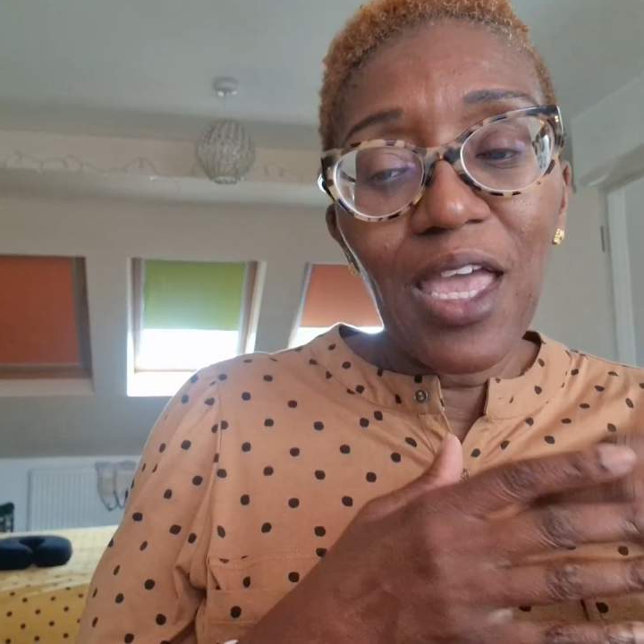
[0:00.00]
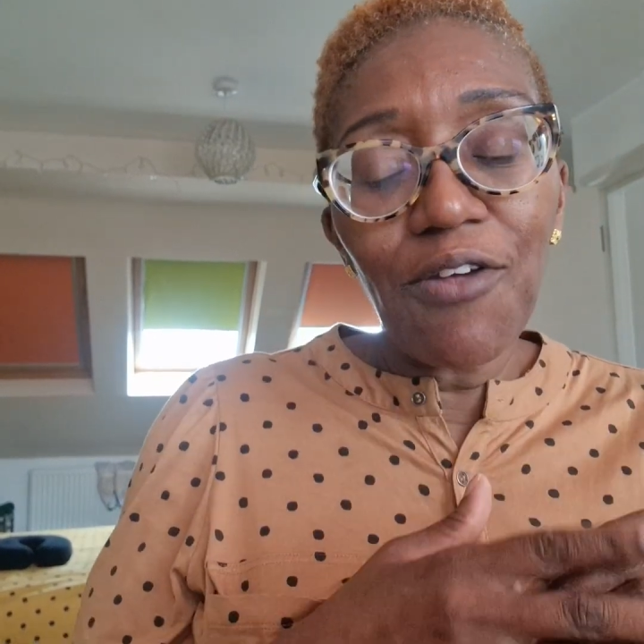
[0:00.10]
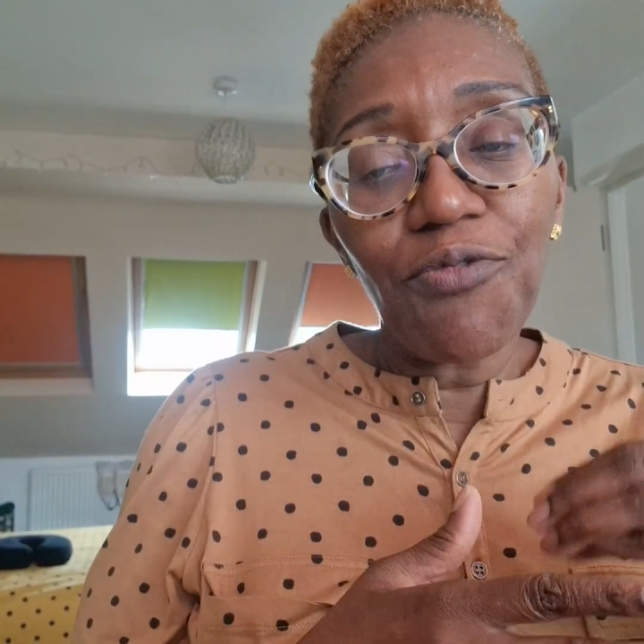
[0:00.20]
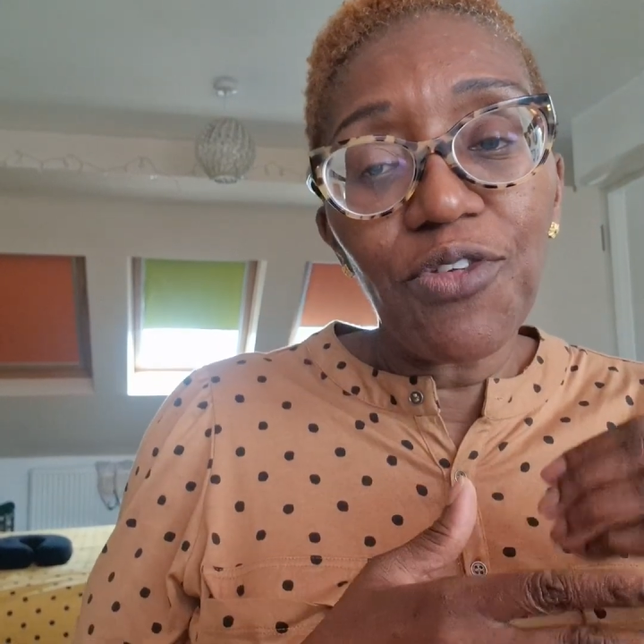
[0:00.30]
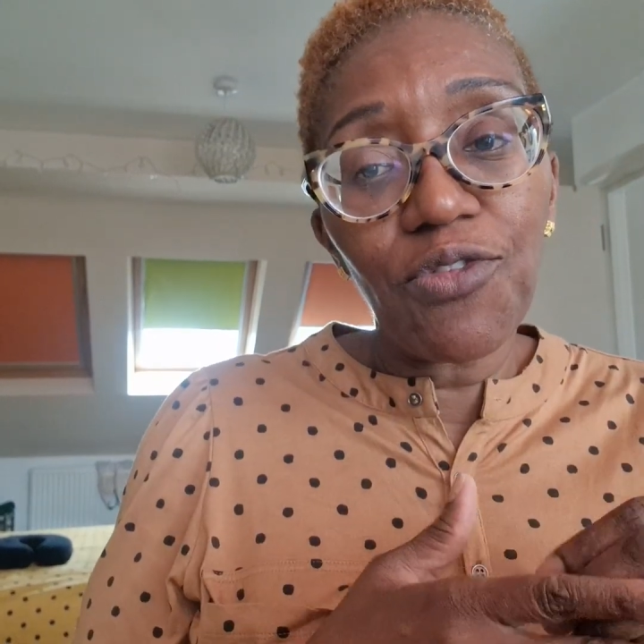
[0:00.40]

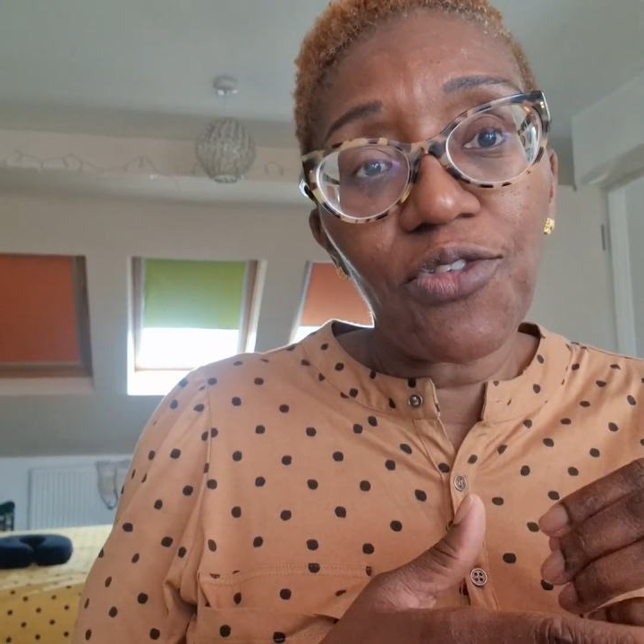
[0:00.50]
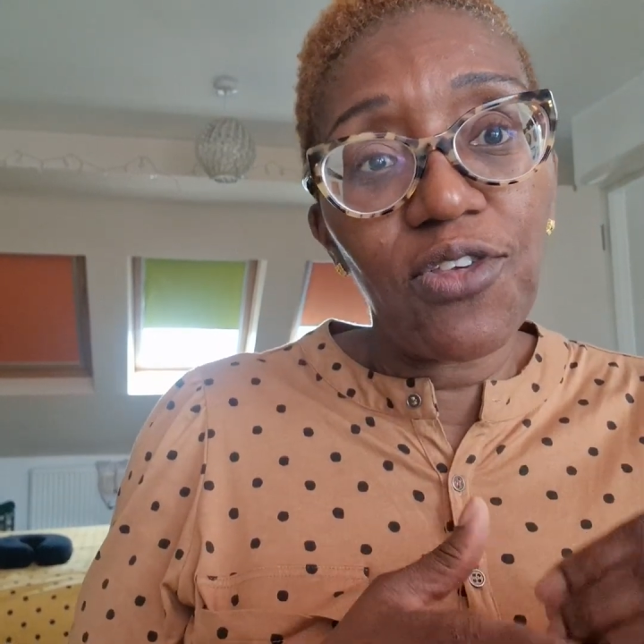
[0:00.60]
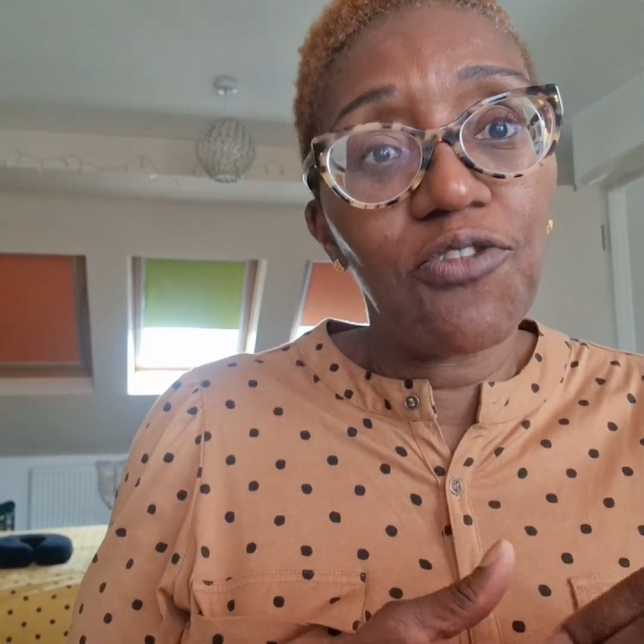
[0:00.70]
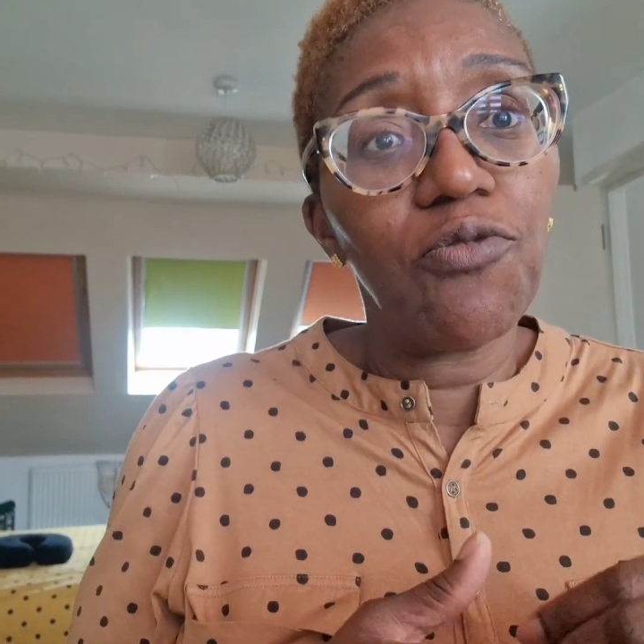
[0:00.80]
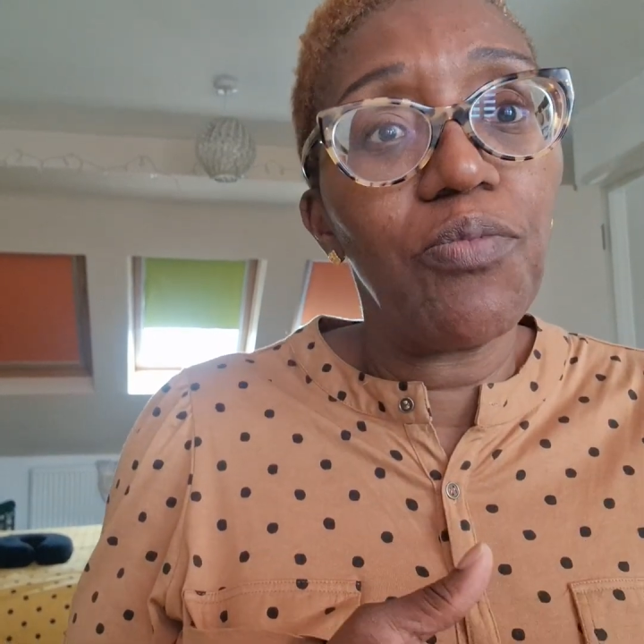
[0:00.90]
Every
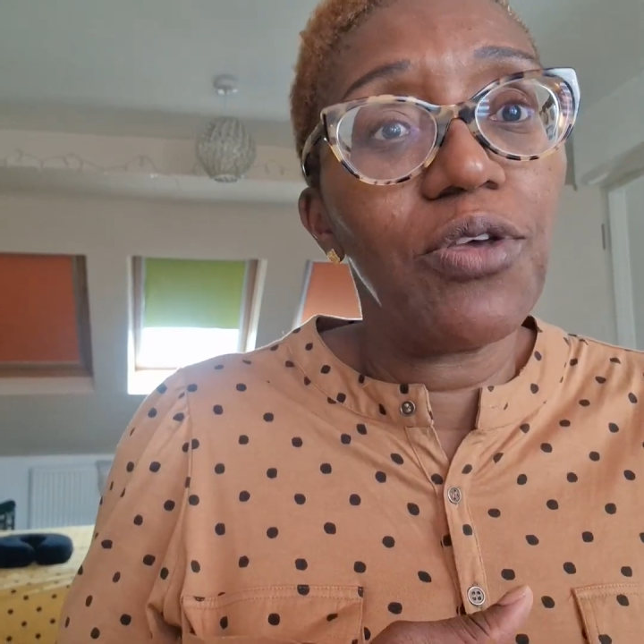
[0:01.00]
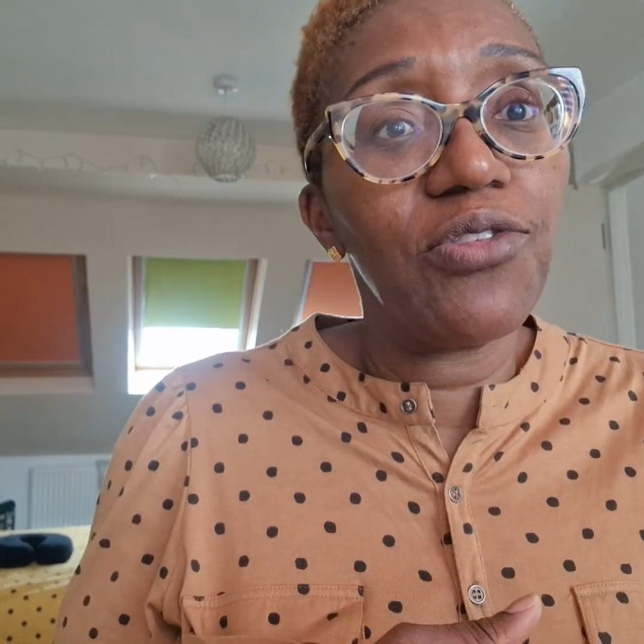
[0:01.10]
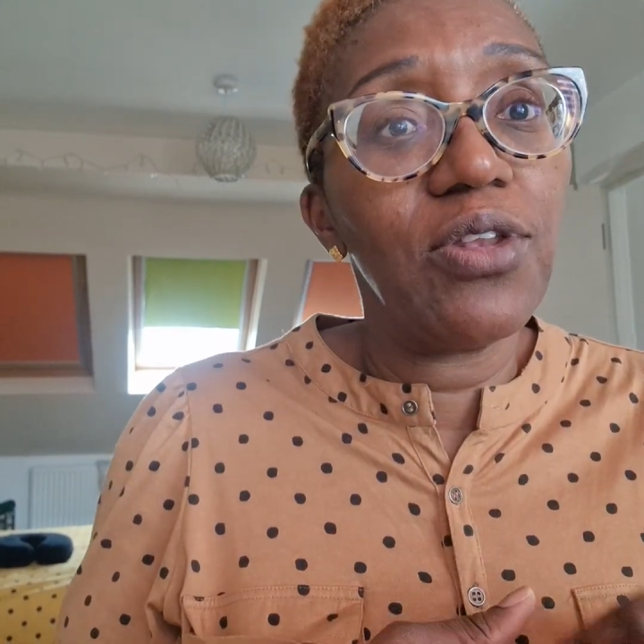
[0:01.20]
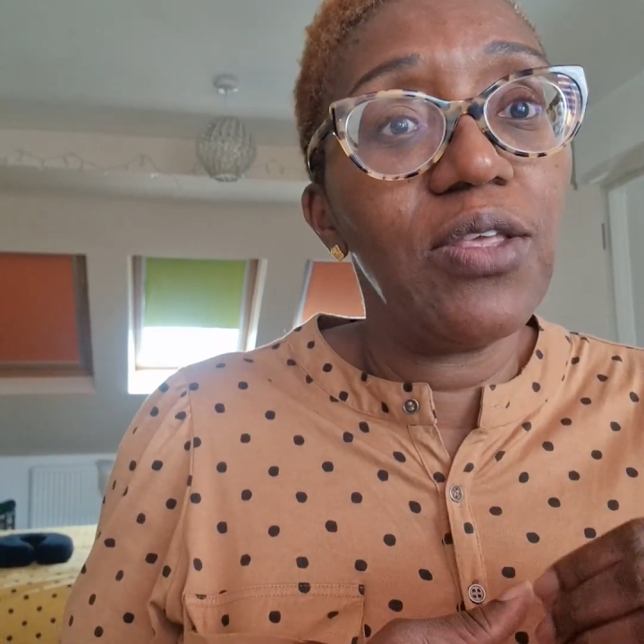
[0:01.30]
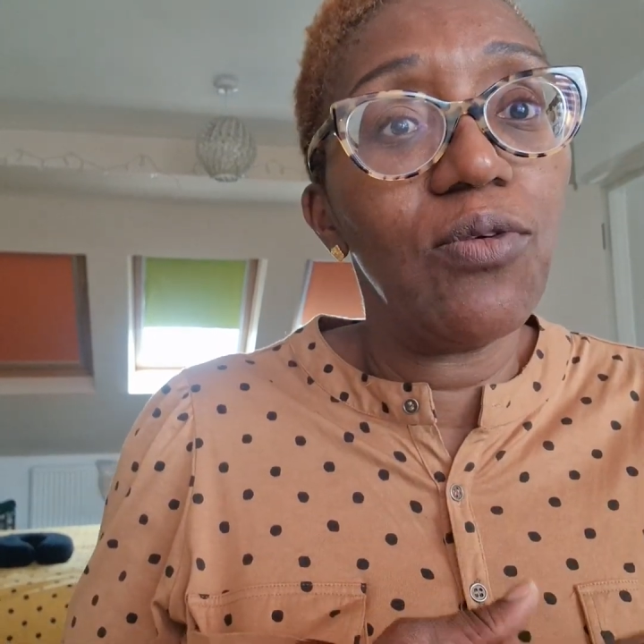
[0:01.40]
successful
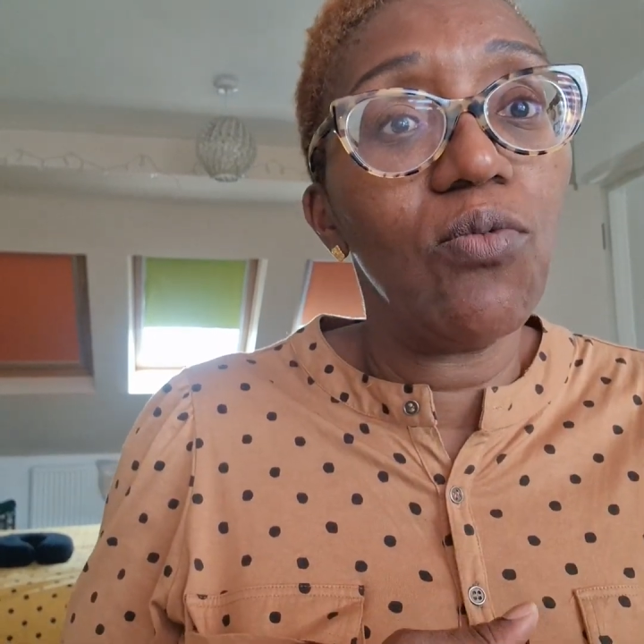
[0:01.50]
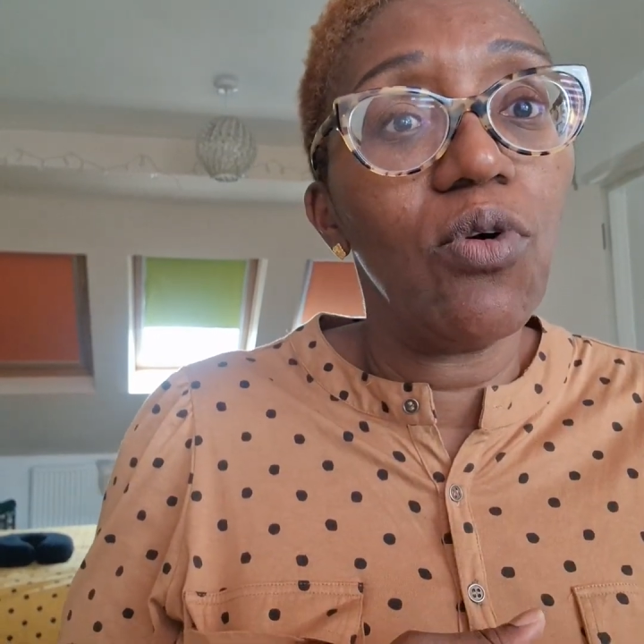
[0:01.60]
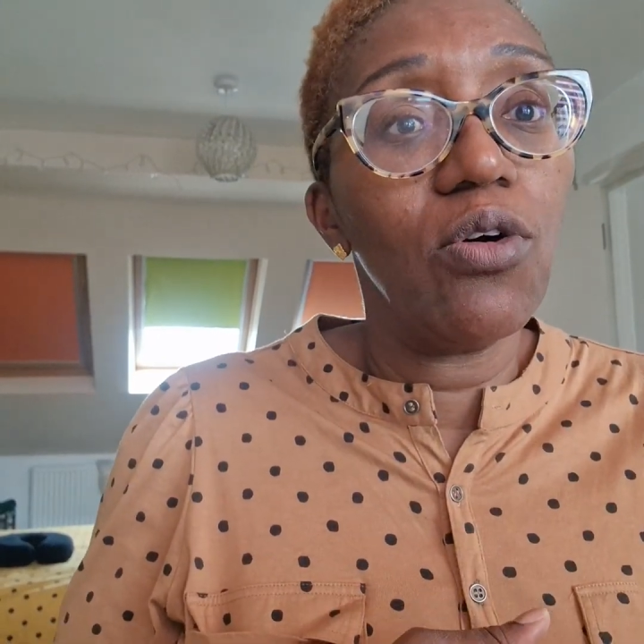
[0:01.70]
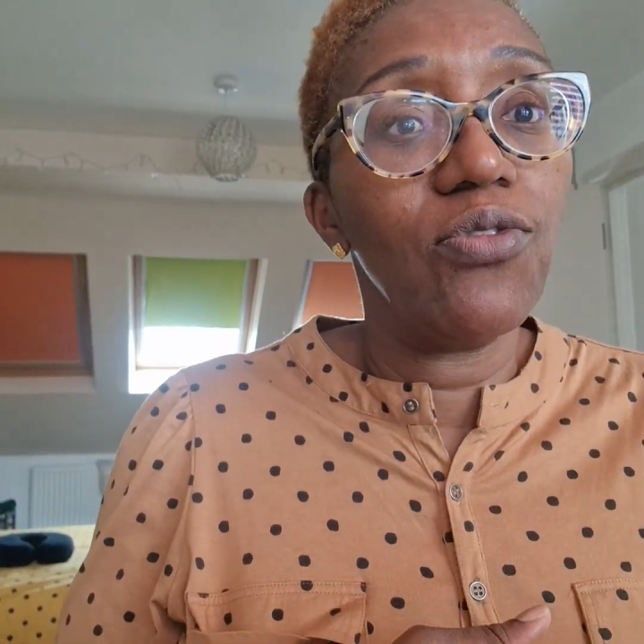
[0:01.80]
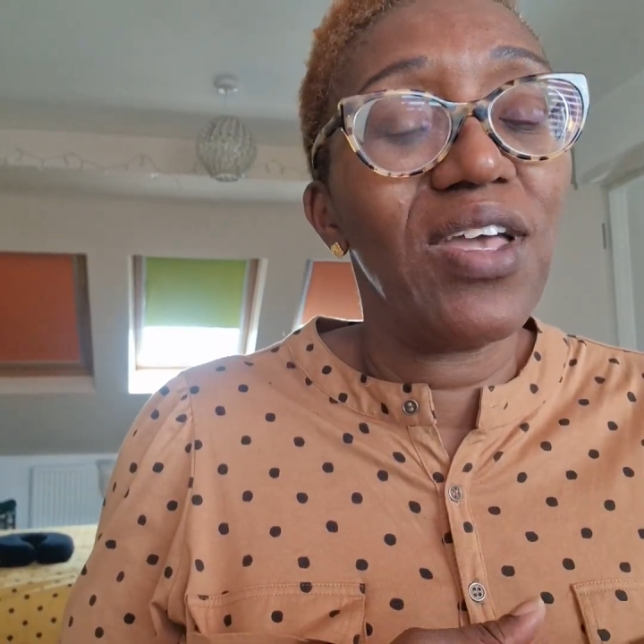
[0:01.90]
person in the
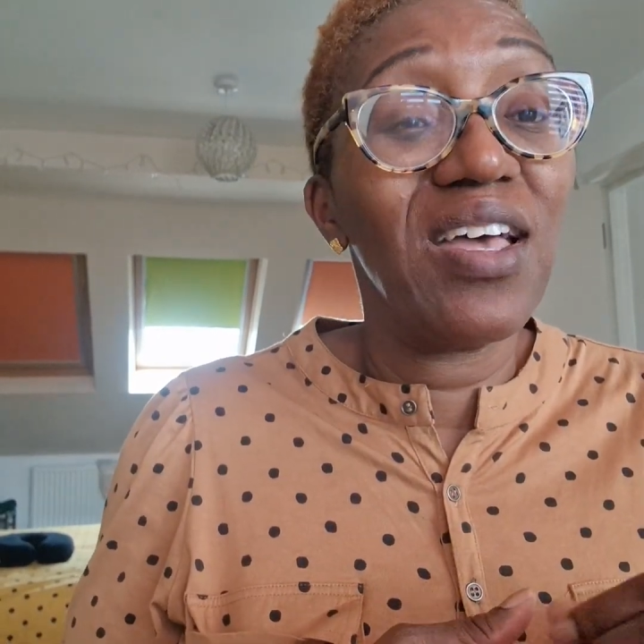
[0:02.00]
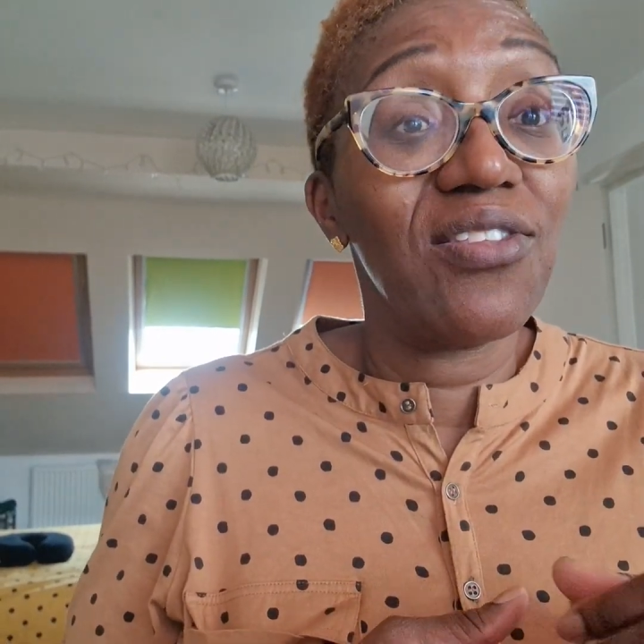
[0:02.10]
world